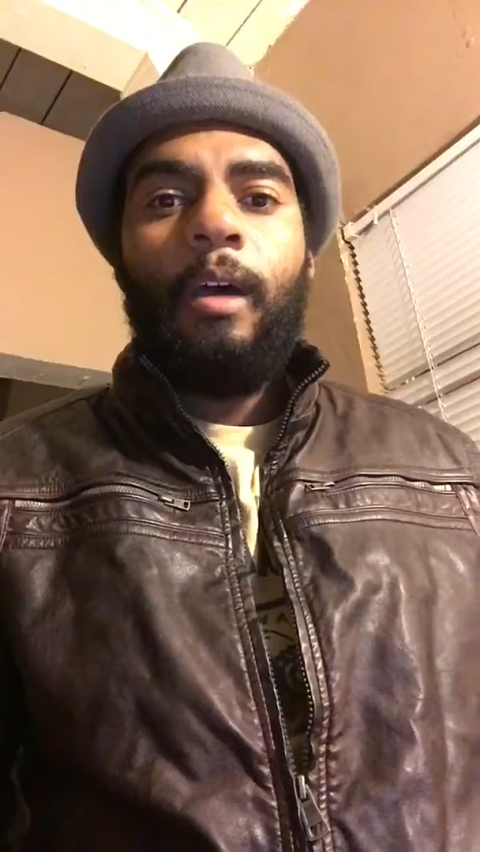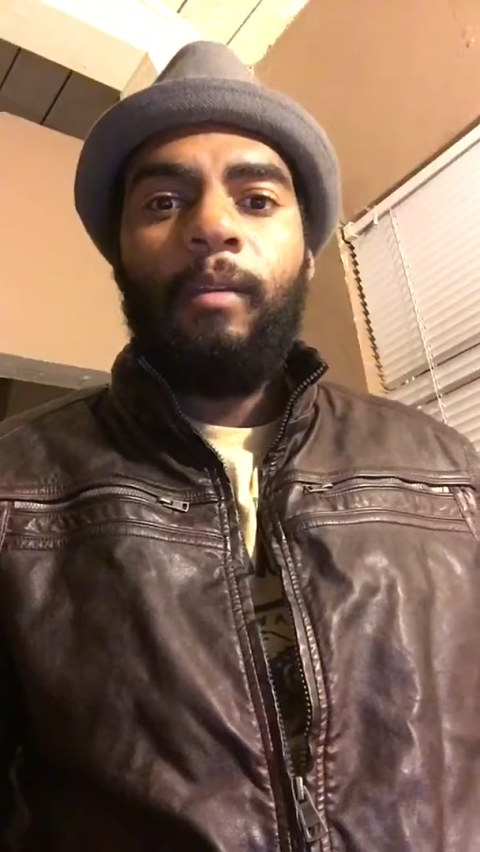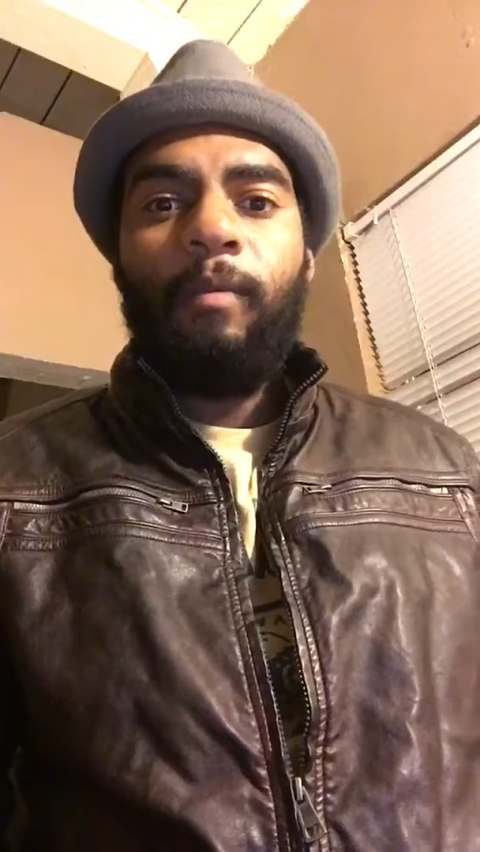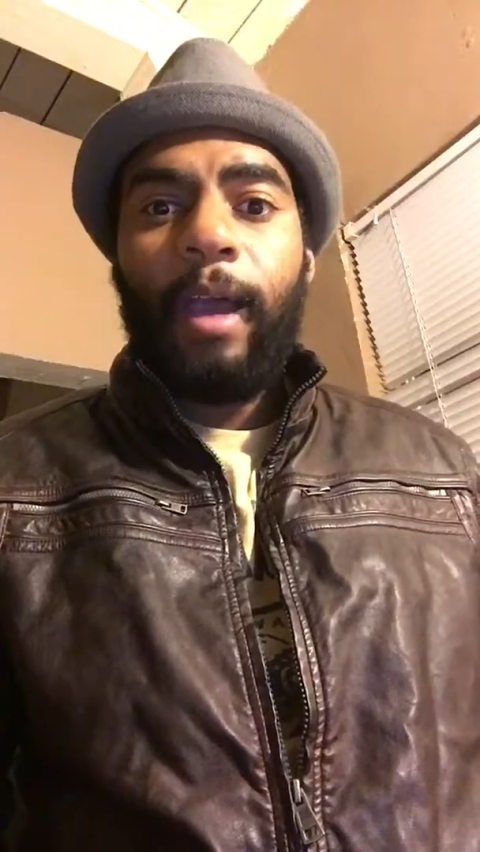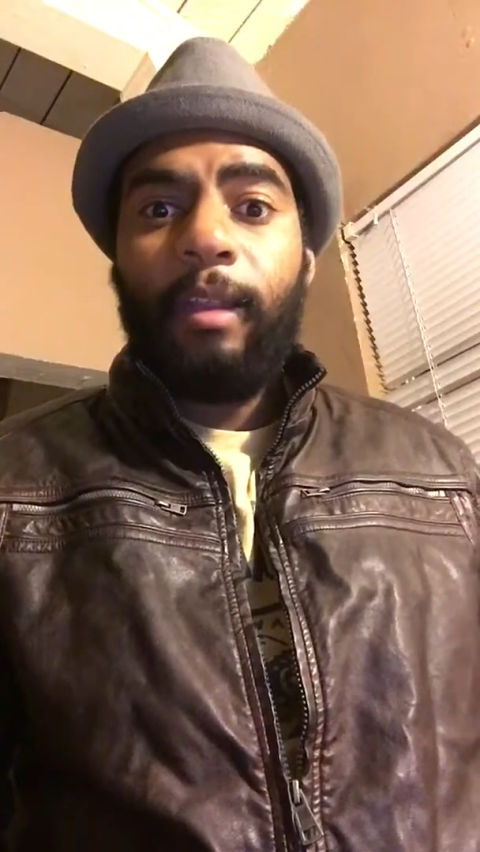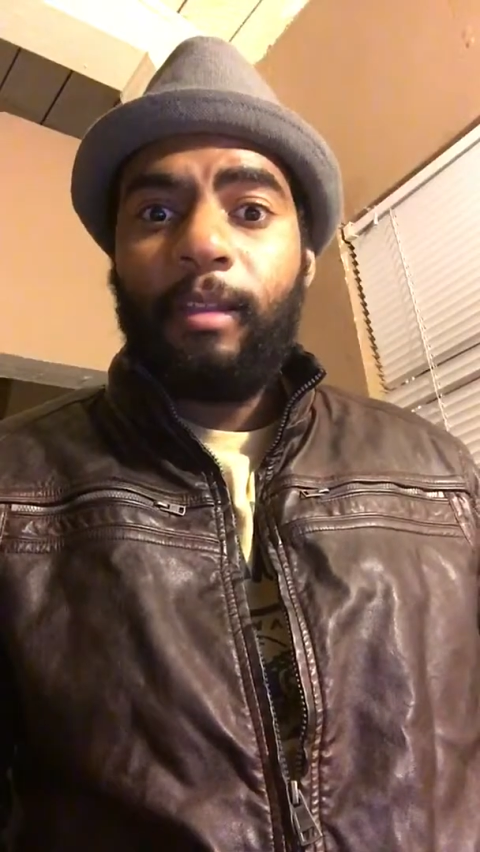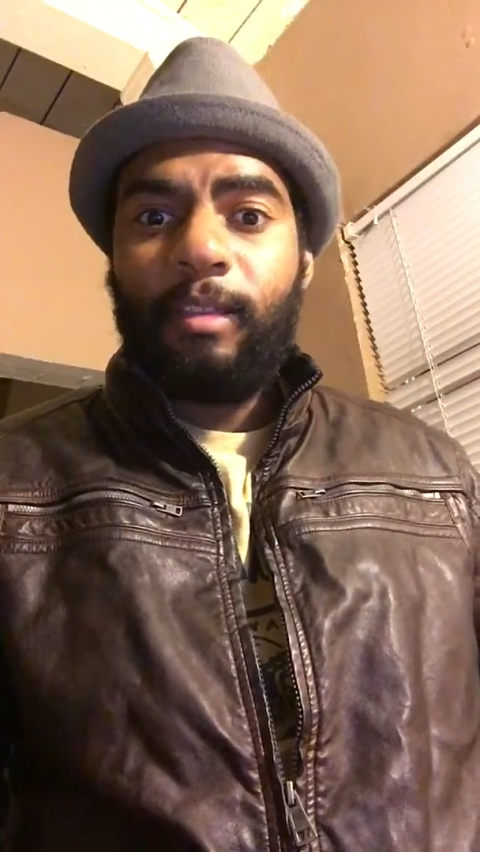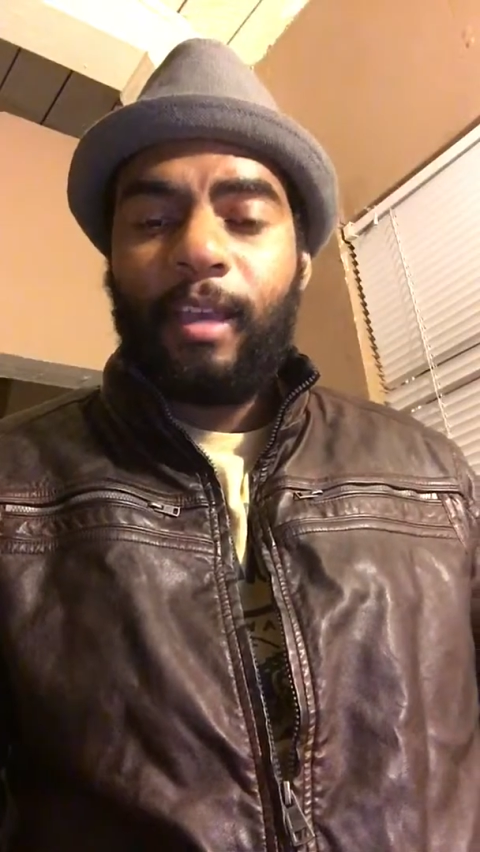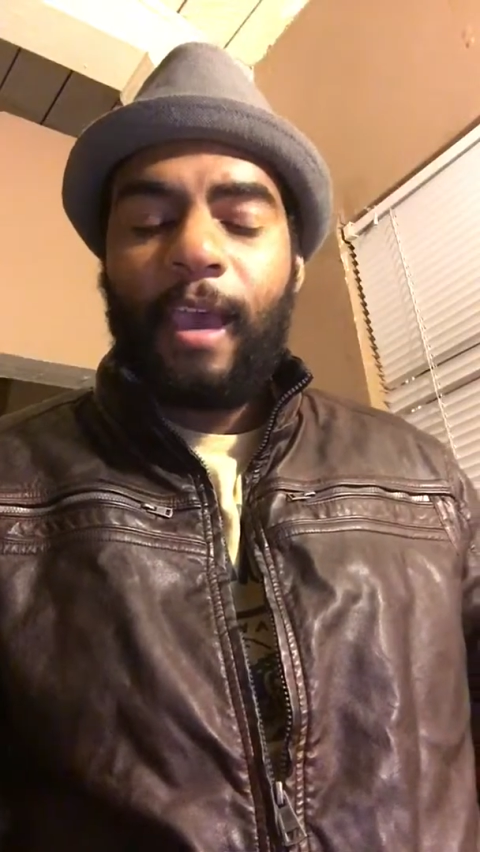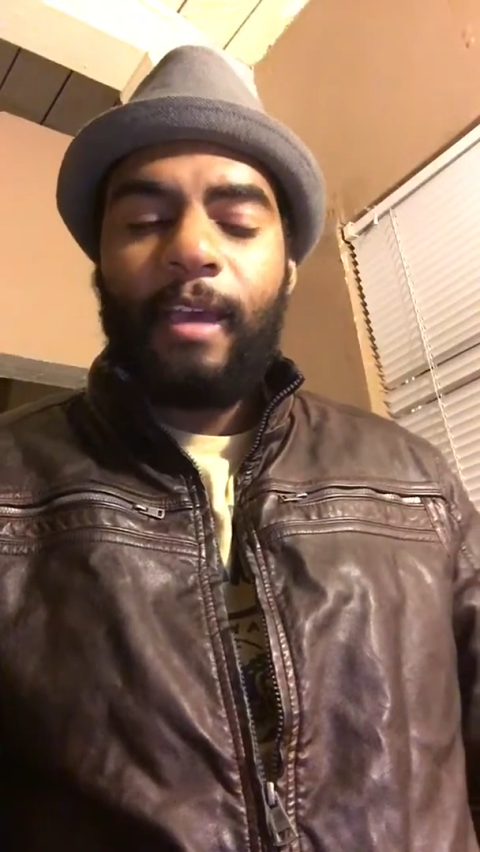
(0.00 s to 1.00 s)
the
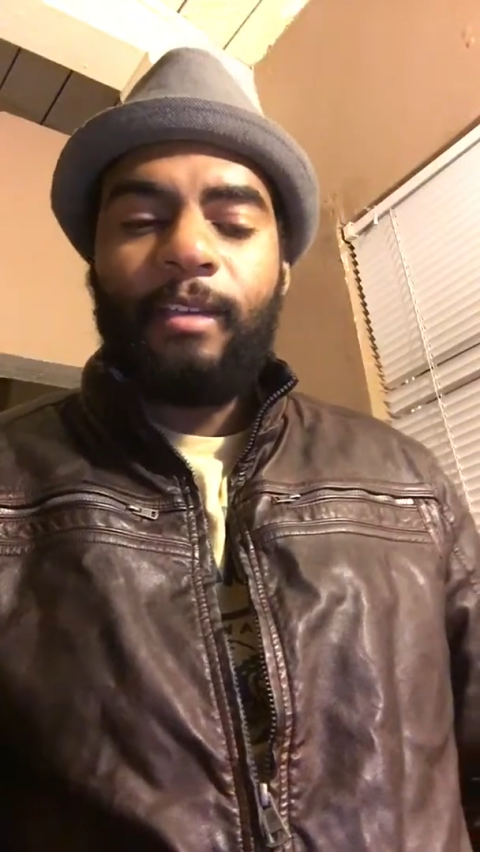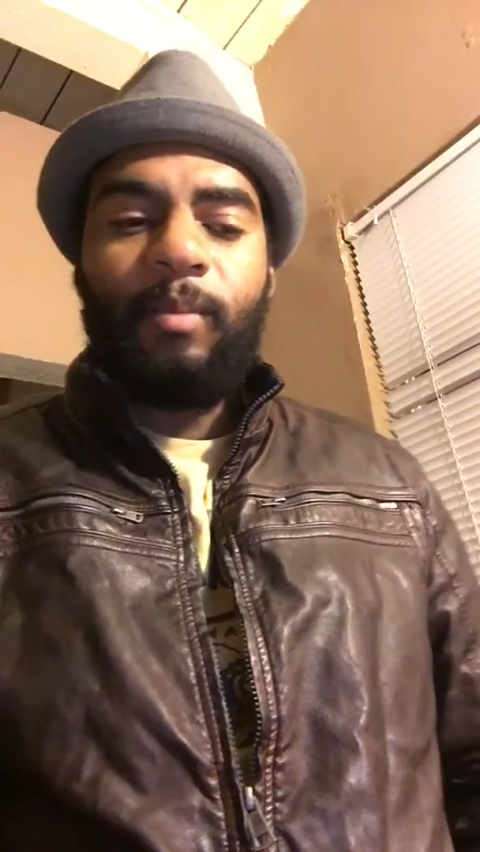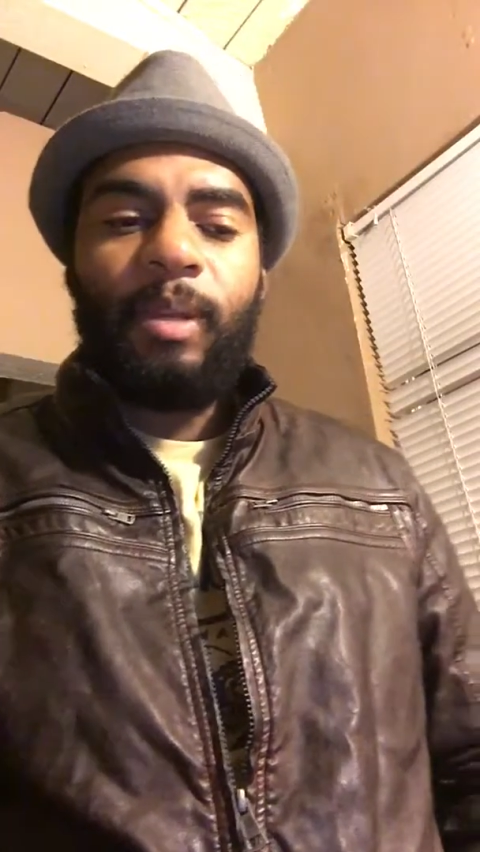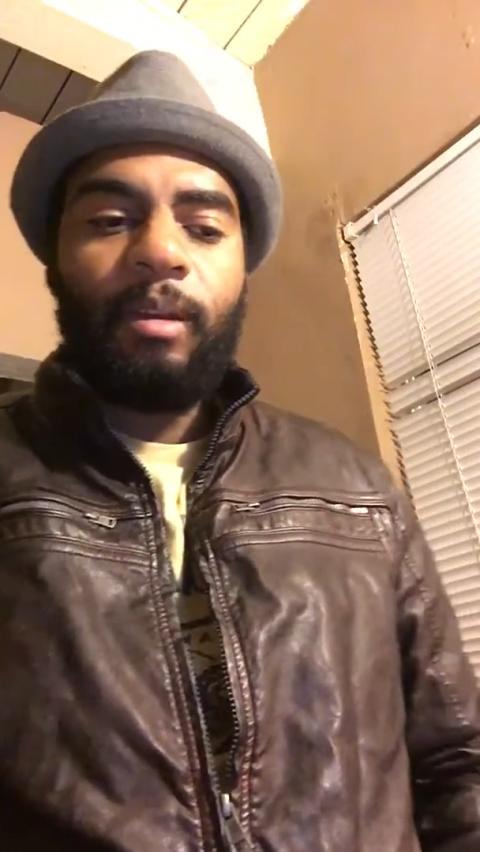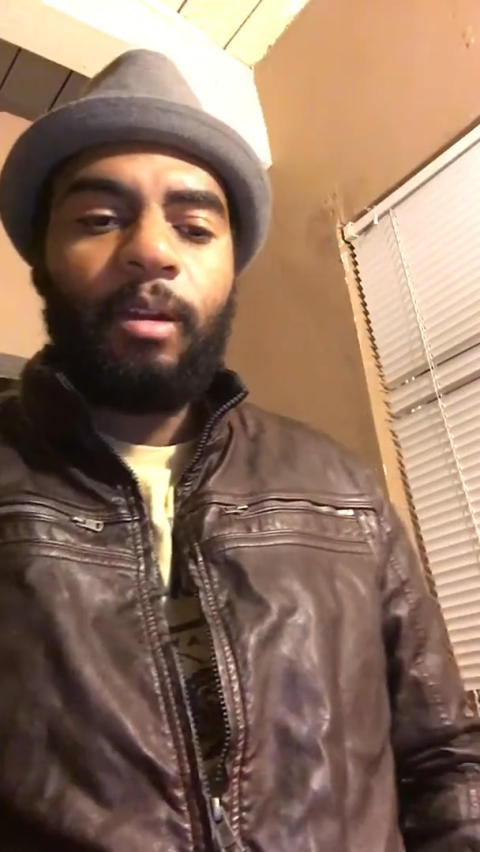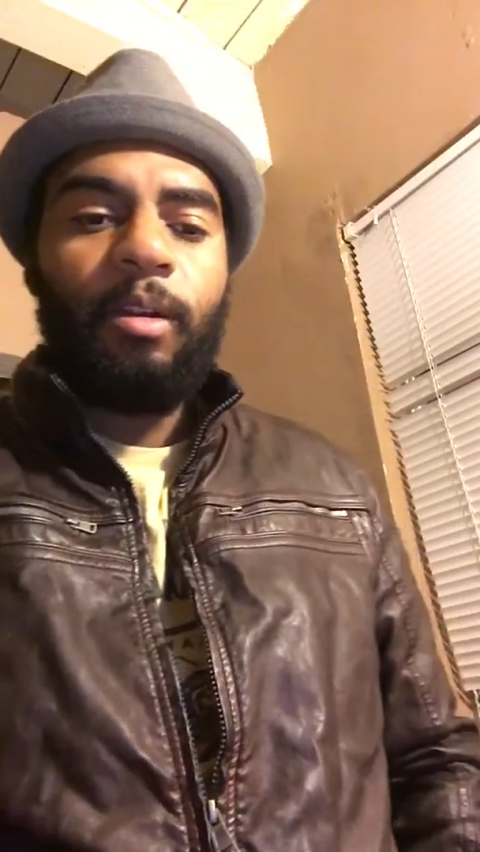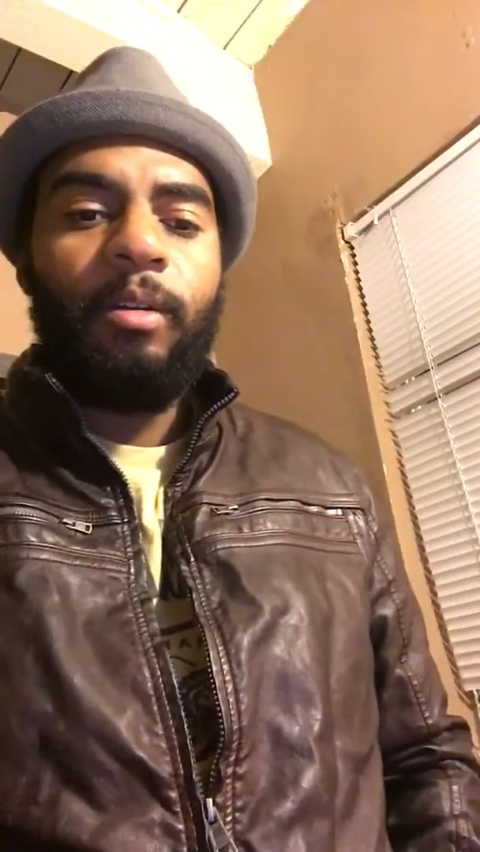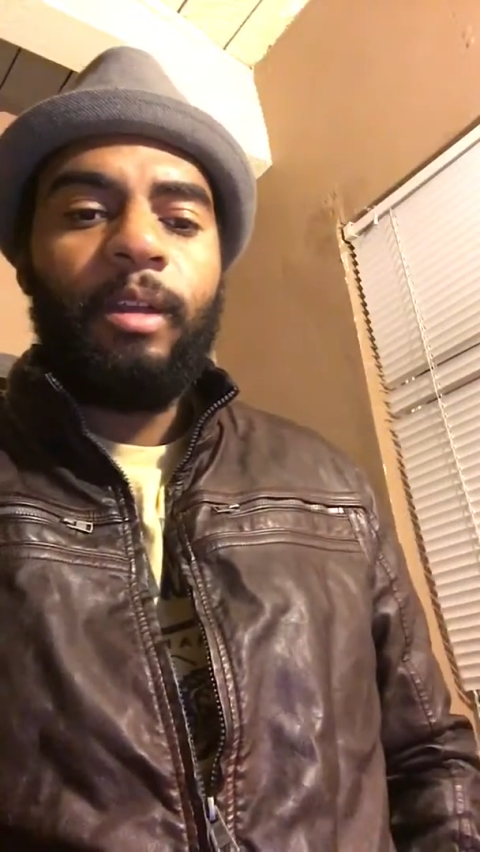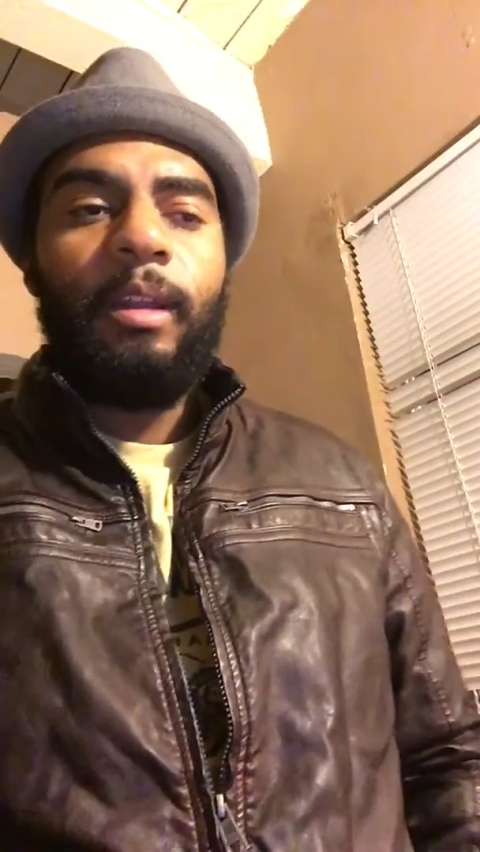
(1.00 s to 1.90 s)
violence has been occurring,